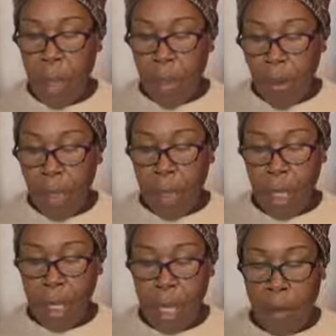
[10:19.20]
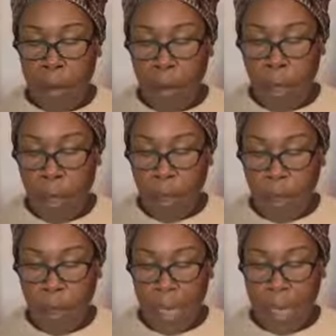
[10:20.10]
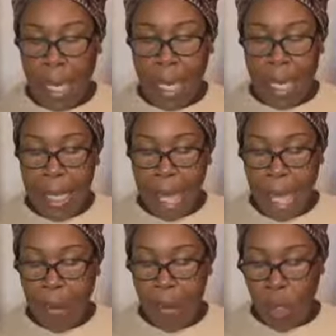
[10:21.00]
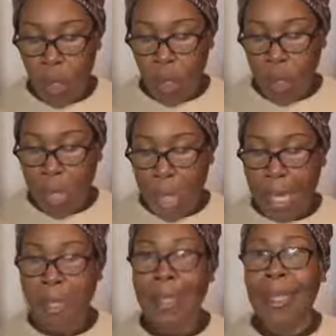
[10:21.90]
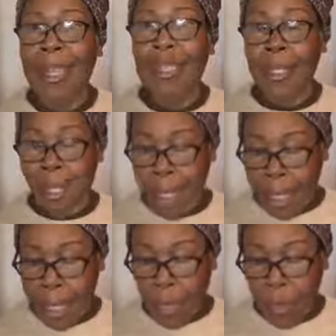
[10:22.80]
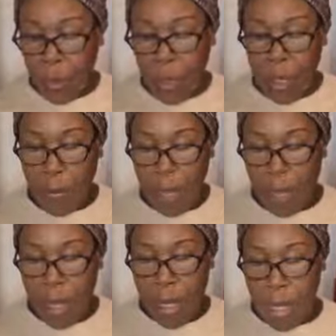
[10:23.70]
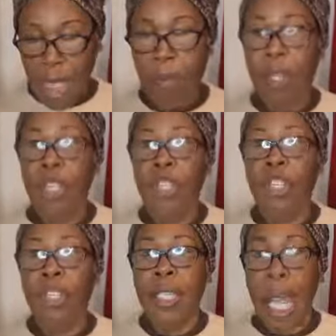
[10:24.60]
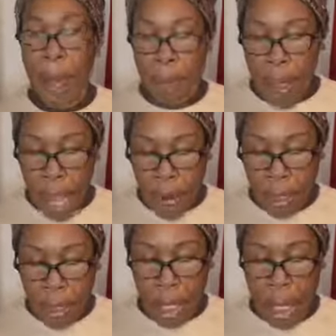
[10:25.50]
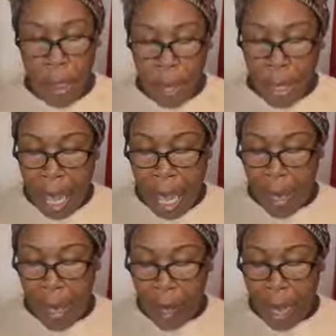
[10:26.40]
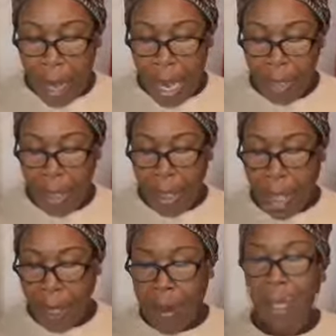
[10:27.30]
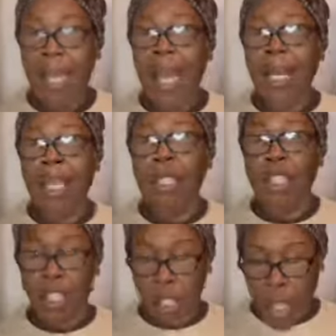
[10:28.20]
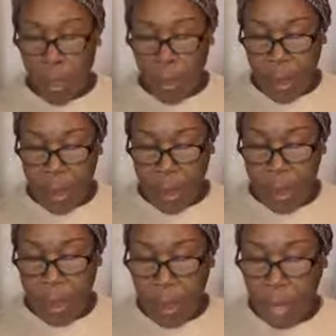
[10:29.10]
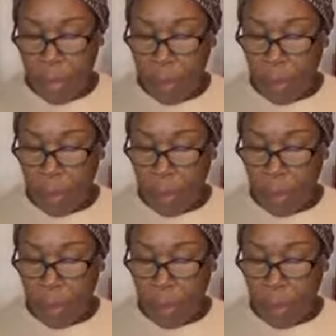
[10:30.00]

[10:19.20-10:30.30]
Who so loved the world that he gave his only begotten Son, that whosoever believeth in him should not perish, but have everlasting life. And this is John three sixteen.